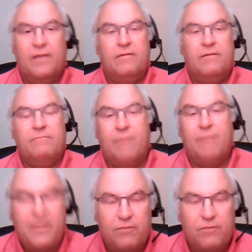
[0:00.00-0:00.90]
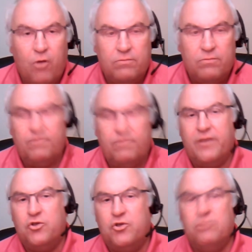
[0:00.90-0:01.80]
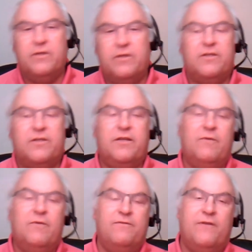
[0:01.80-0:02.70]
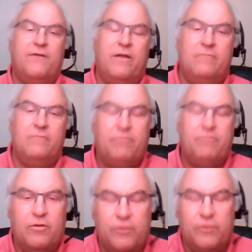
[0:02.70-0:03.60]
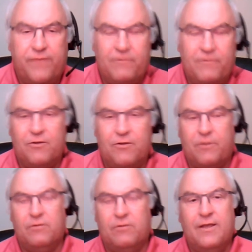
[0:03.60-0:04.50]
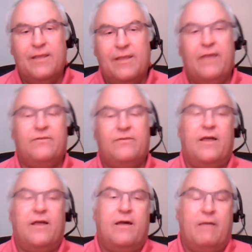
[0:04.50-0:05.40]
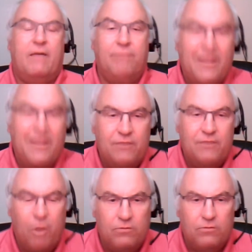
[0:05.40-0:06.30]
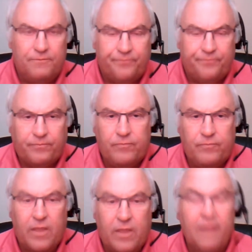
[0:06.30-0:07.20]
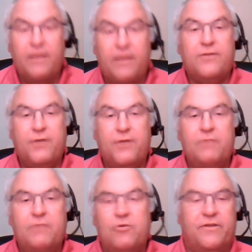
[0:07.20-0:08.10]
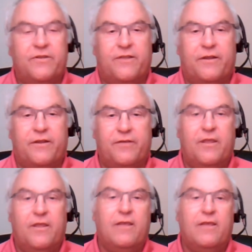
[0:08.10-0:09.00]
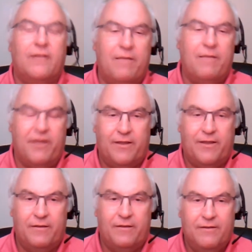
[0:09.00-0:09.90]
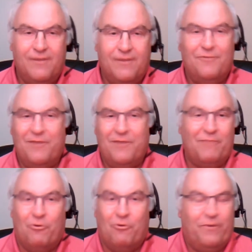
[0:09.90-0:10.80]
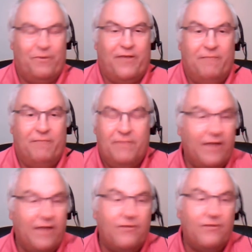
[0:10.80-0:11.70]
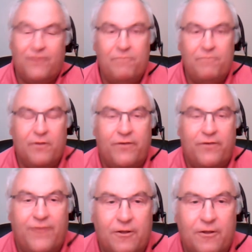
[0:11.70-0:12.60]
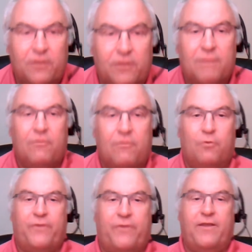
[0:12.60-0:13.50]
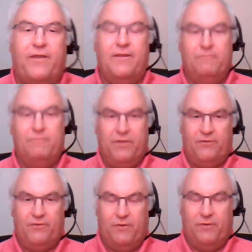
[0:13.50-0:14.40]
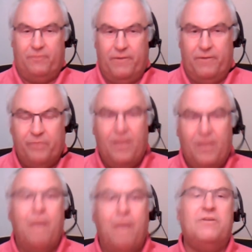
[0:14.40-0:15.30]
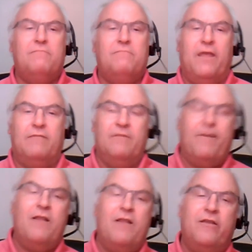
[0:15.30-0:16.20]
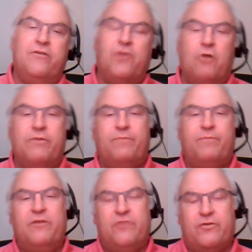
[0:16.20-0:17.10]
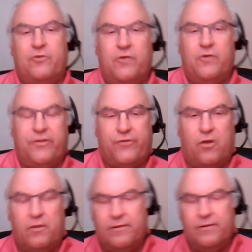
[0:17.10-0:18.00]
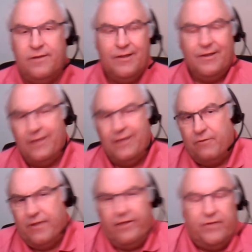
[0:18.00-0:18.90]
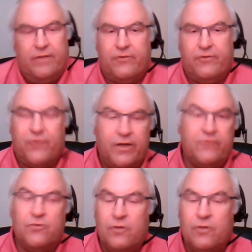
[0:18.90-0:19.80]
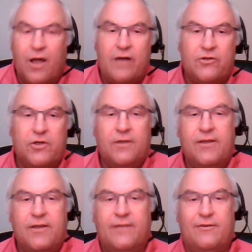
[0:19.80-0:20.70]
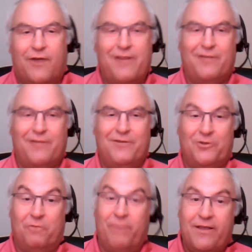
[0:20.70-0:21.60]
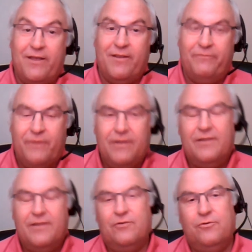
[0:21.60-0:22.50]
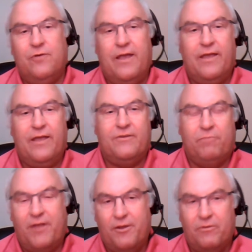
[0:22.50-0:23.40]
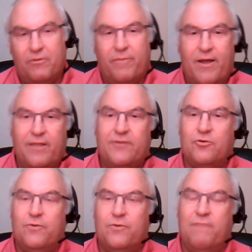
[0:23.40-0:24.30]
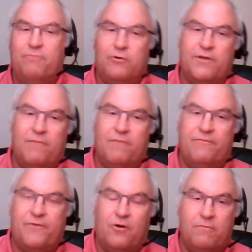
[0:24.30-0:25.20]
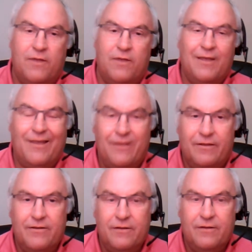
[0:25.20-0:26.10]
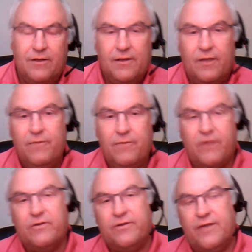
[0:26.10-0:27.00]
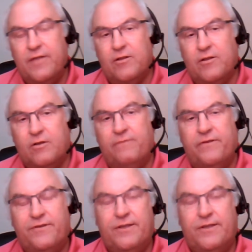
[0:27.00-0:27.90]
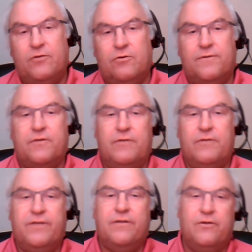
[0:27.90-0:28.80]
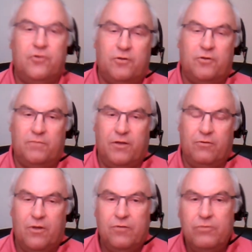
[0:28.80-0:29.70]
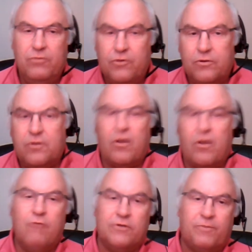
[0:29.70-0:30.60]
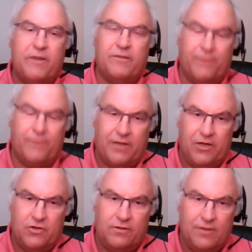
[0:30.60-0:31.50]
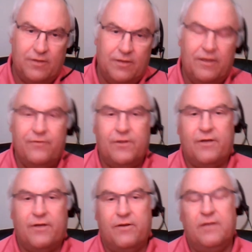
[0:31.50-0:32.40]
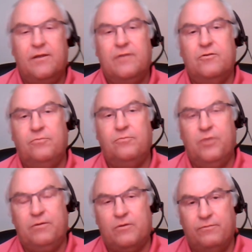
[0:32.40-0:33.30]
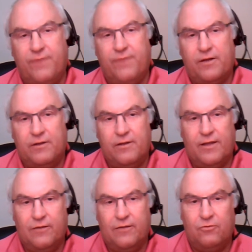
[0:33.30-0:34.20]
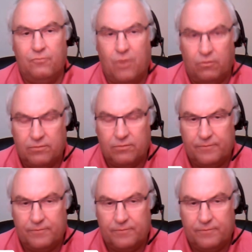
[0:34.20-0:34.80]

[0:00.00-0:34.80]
Blended malt, Monkey Shoulder is a great one for that, and probably most famous in the world, is a blended malt, and that's three or more distilleries collaborating to make the malt whisky. That's as simple as single malt whisky means to everyone. How is it made? Well, the barley used to always be just grown in Scotland. Nowadays, the industry is so large that our island is not big enough to supply all the barley, so we import some from England, and we actually send a lot of the seed over to Eastern Europe now, who grow it to our specification and return it to be converted into malt.